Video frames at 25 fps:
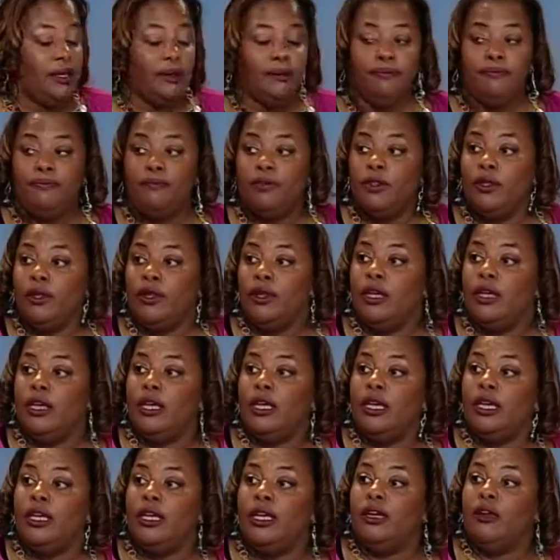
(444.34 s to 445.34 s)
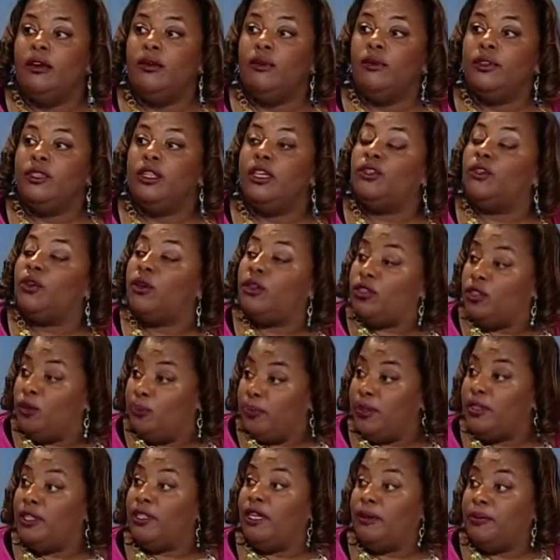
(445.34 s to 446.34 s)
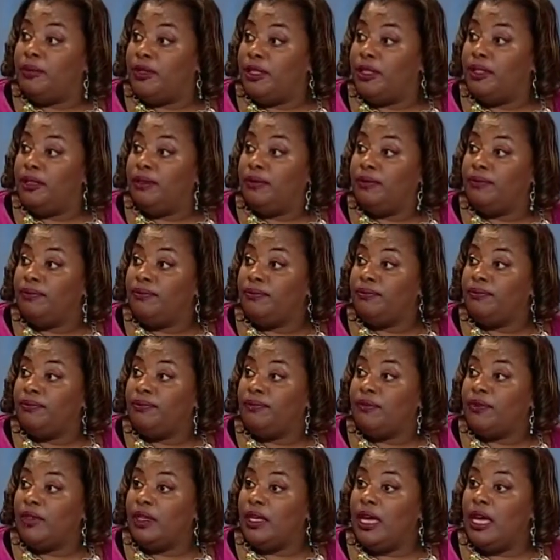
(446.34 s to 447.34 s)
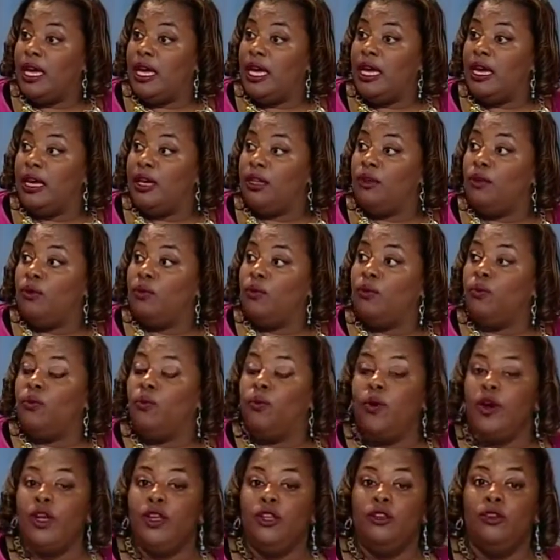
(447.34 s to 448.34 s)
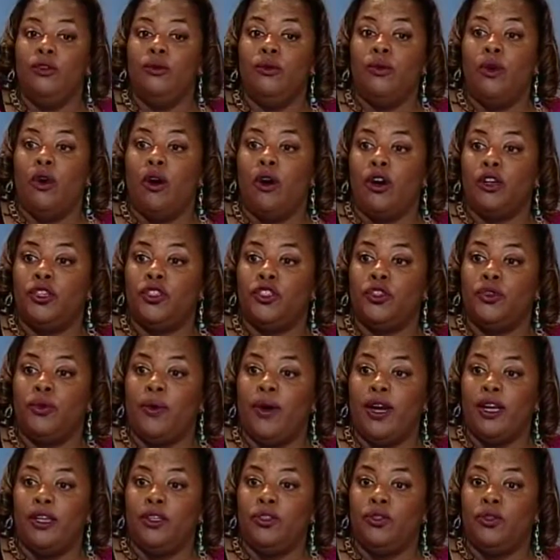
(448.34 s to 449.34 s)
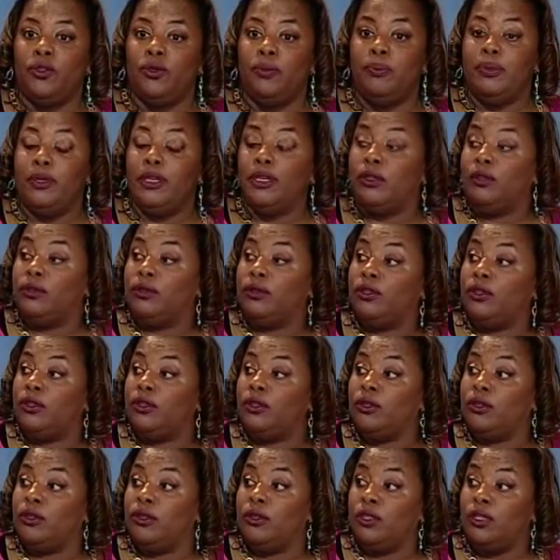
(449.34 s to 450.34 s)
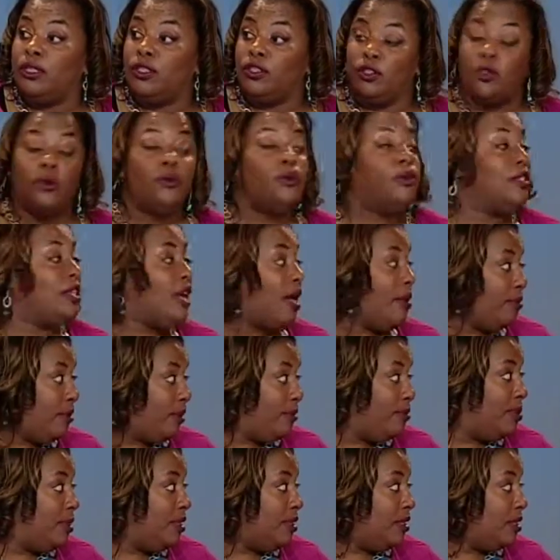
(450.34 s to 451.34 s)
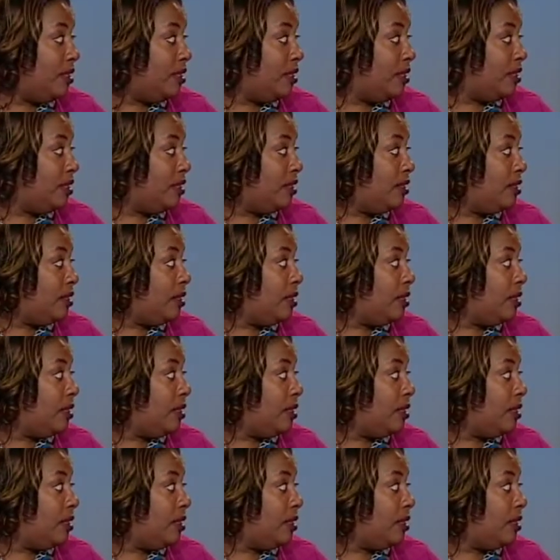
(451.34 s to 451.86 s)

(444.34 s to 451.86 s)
mm-hmm. there's also perception. And when you are trying to build certain types of businesses,